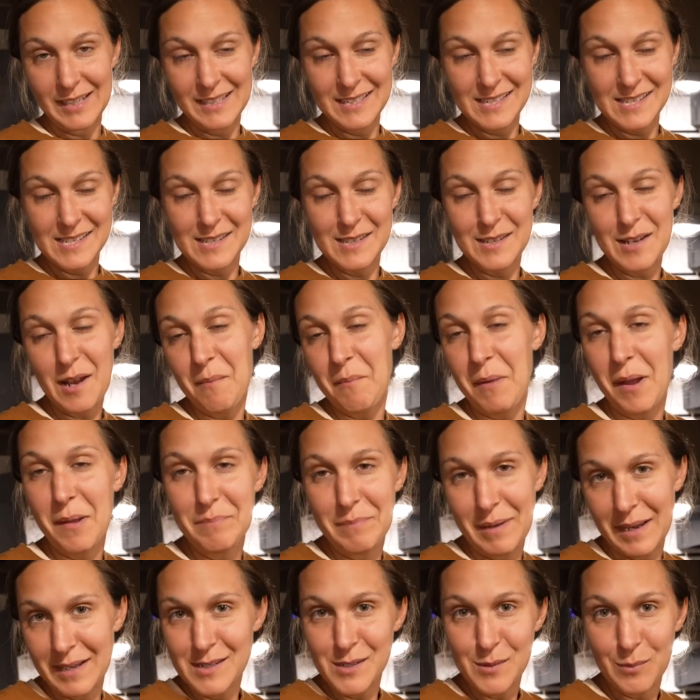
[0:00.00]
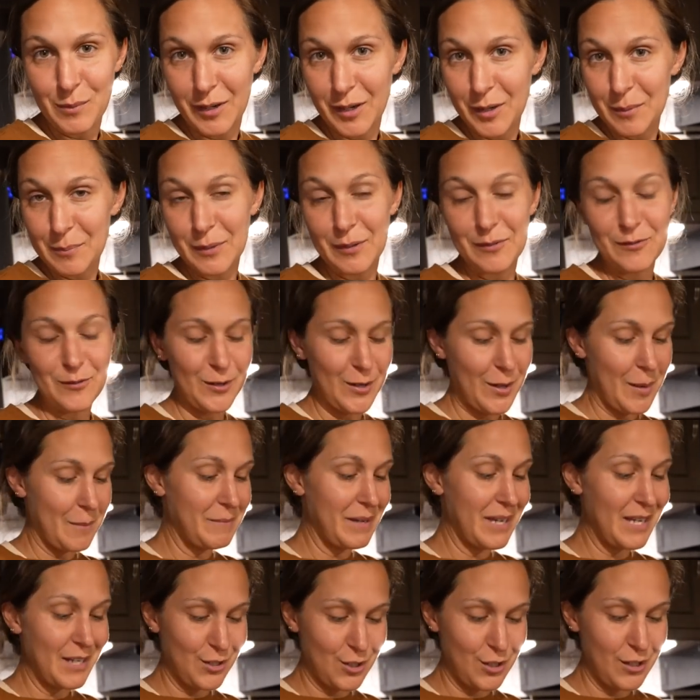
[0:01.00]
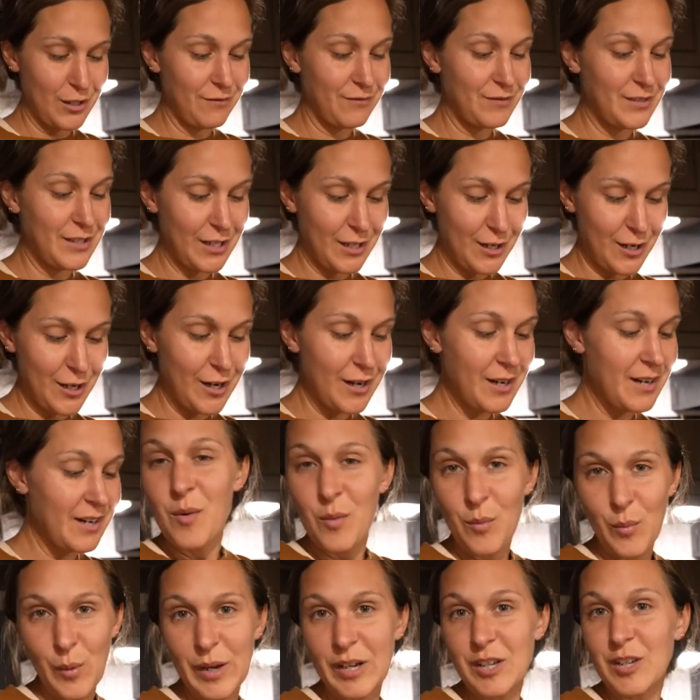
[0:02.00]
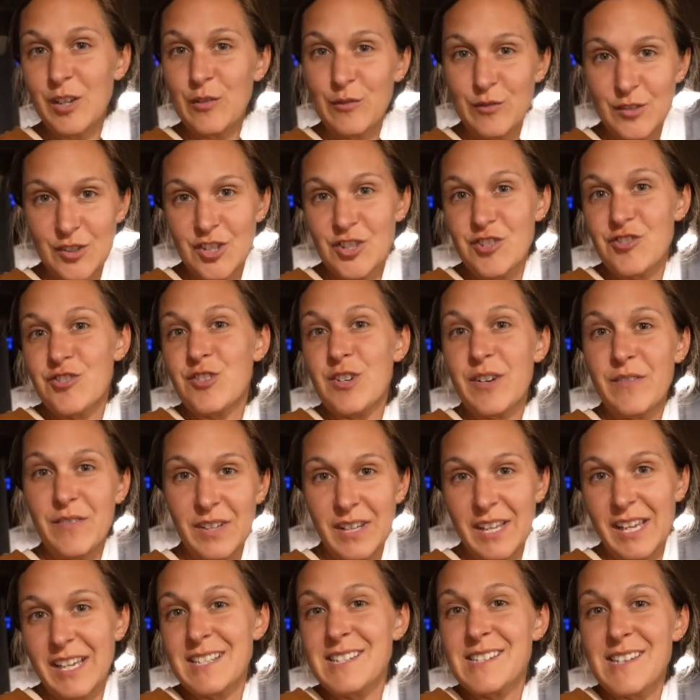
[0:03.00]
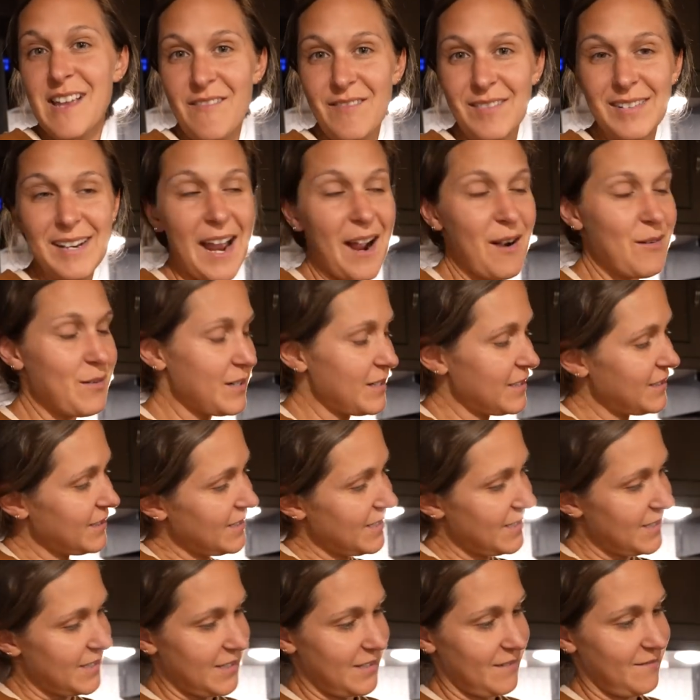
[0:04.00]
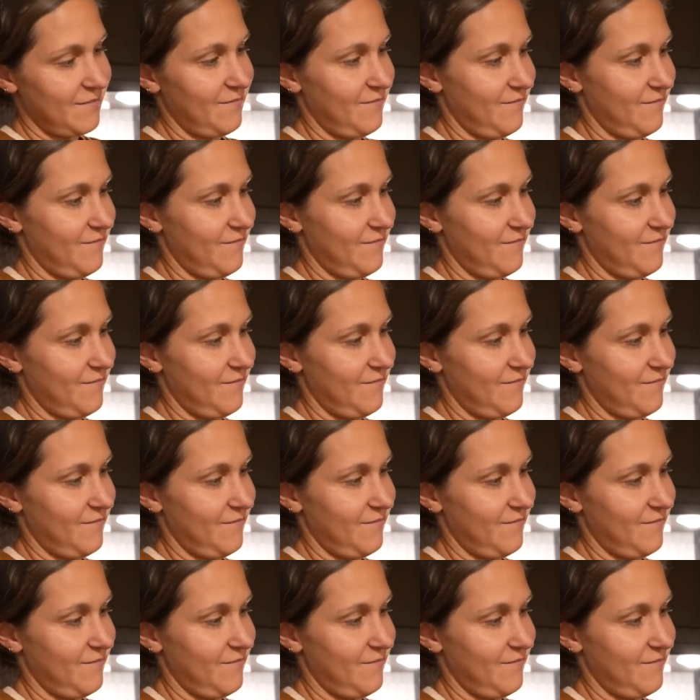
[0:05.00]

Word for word: This is not my best work, but for a makeshift dinner, when you've just driven like seven hours,